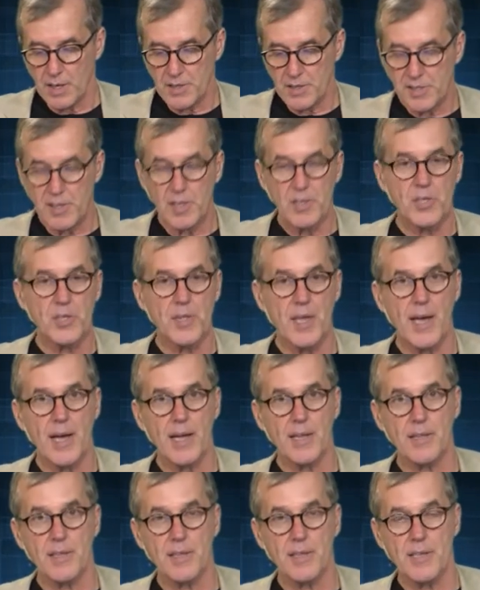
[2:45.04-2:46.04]
such
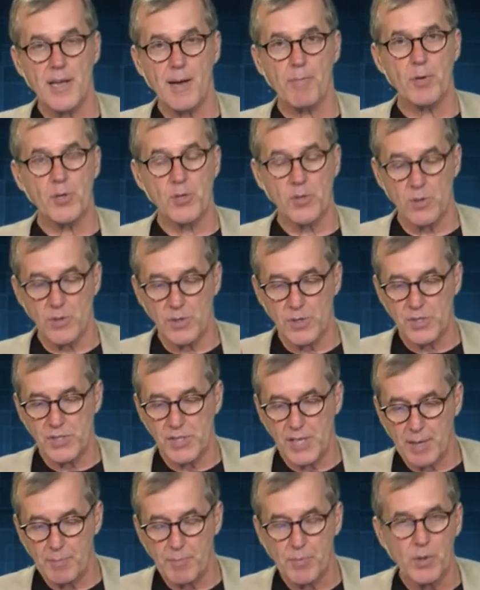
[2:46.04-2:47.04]
that the temperature in the
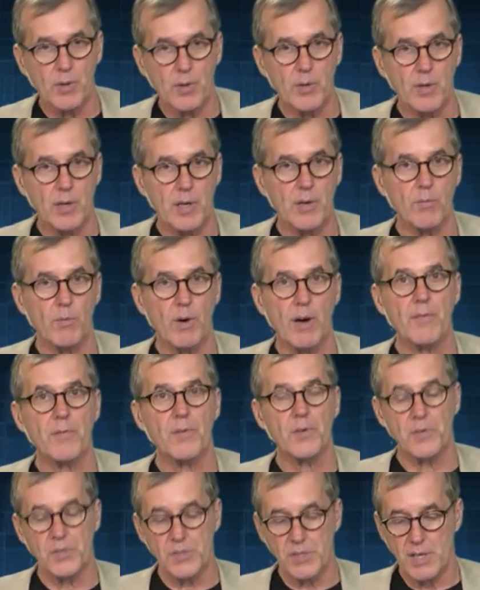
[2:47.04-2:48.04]
sample and
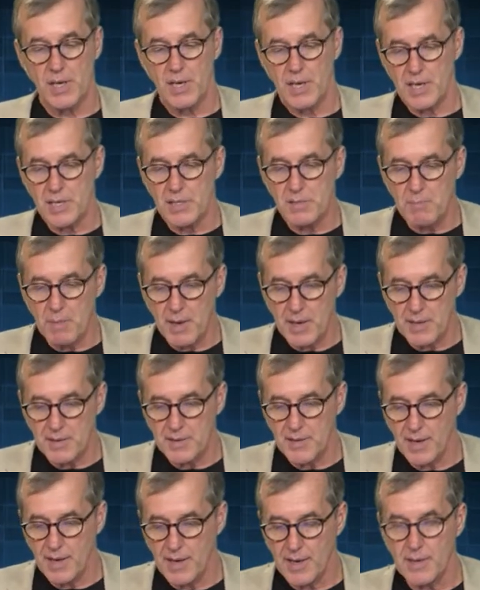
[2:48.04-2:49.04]
reference is
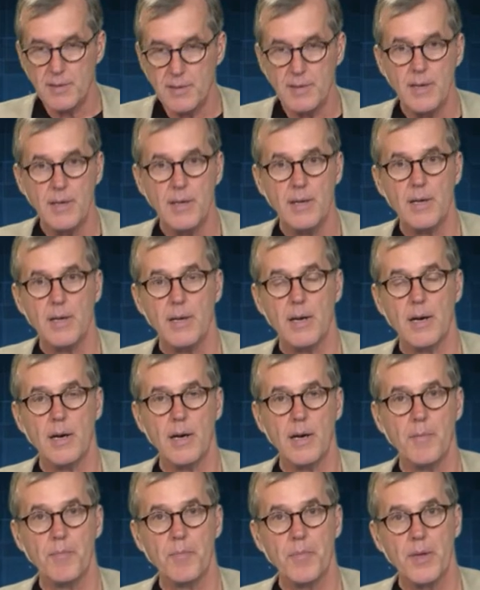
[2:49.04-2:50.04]
maintained
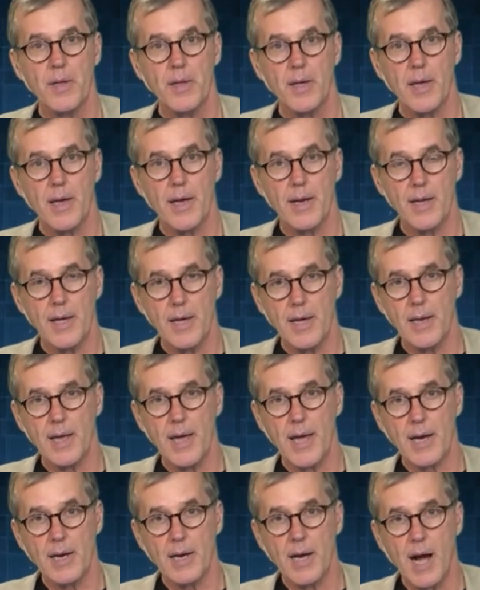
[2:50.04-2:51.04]

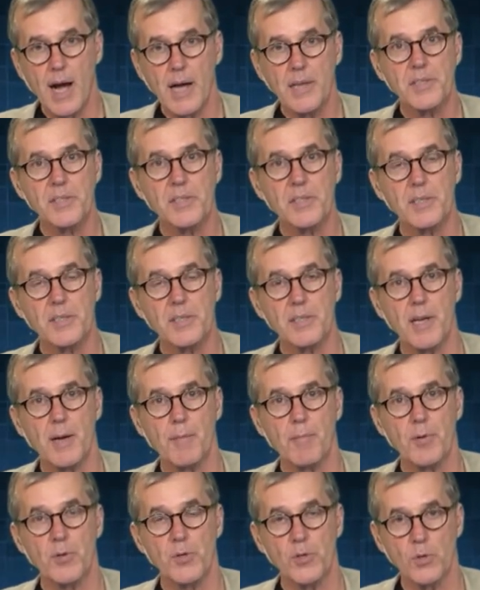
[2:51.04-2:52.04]
at constant
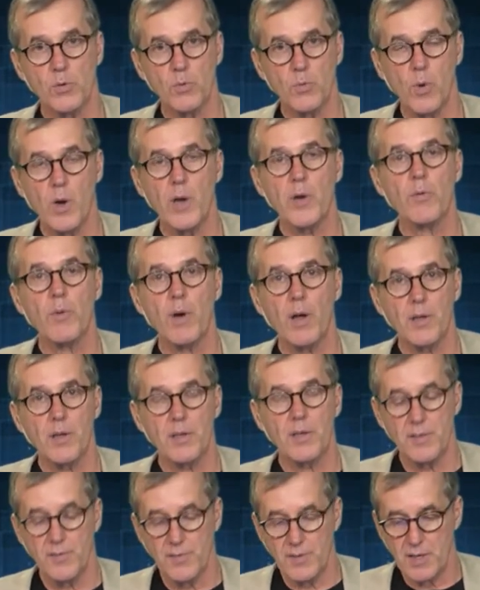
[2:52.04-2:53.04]
temperature, one
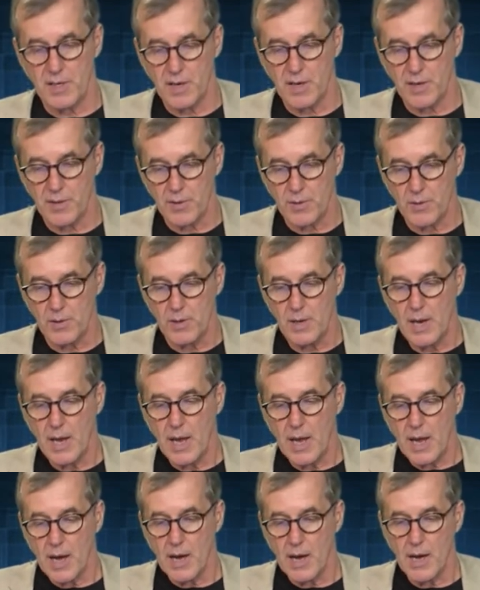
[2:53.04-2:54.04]
relative to the other,
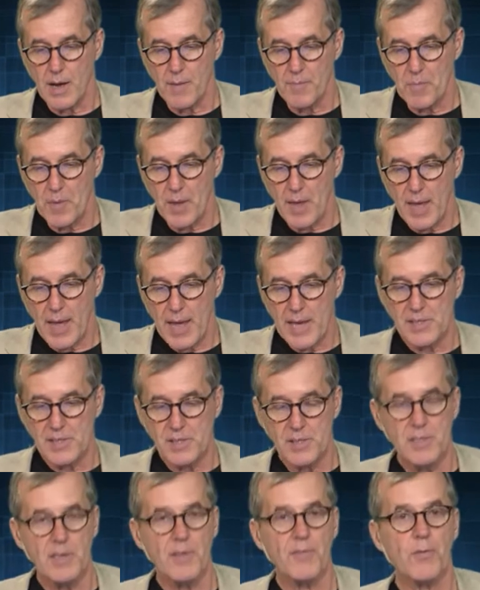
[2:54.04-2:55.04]

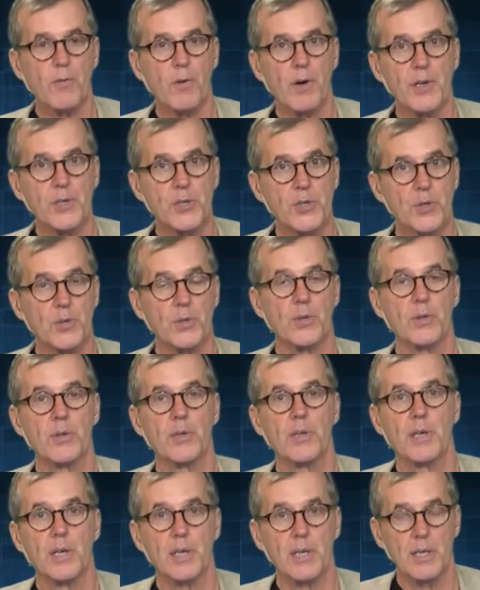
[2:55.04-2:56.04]
as a
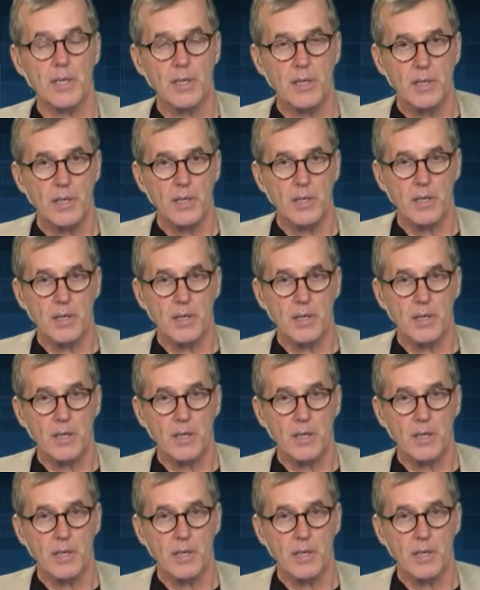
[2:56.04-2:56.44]
differential